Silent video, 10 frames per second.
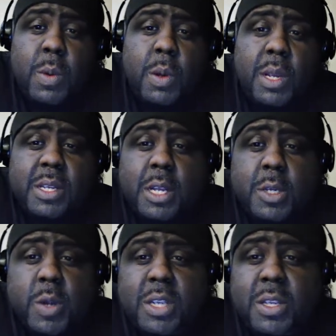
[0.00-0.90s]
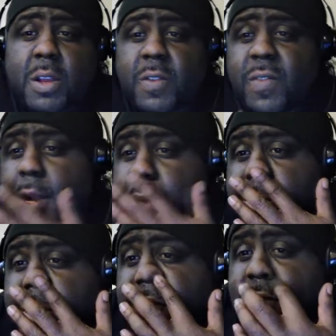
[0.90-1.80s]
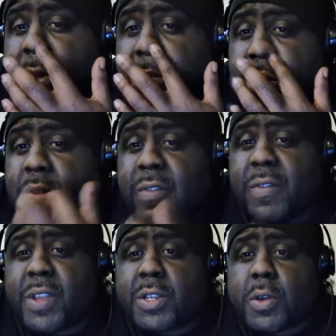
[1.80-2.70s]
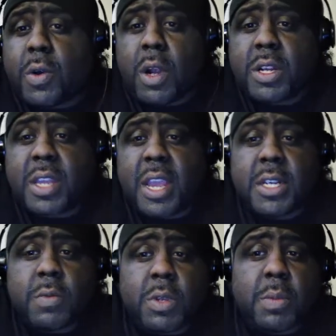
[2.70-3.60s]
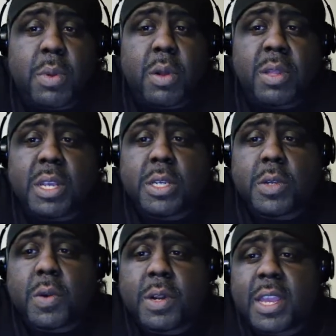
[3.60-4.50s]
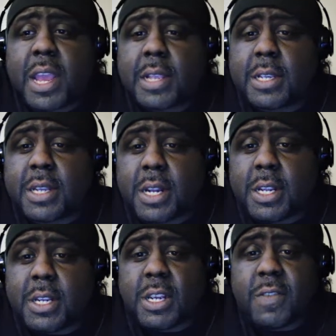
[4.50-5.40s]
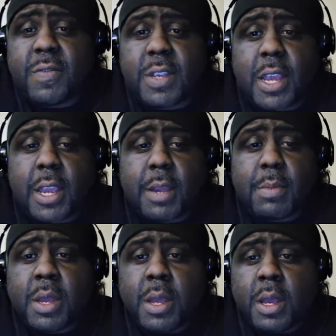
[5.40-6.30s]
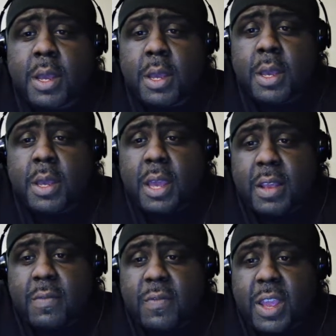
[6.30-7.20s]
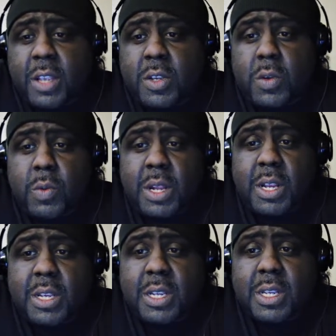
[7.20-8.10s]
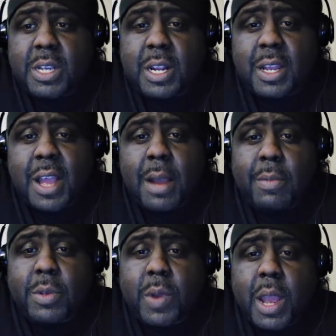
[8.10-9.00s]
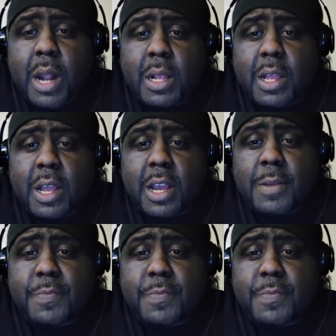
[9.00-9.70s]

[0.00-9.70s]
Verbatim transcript: They said Trey Songz found himself in the middle of a physical altercation with the police during the Kansas City Chiefs game and fans who witnessed it said the cop was way out of line.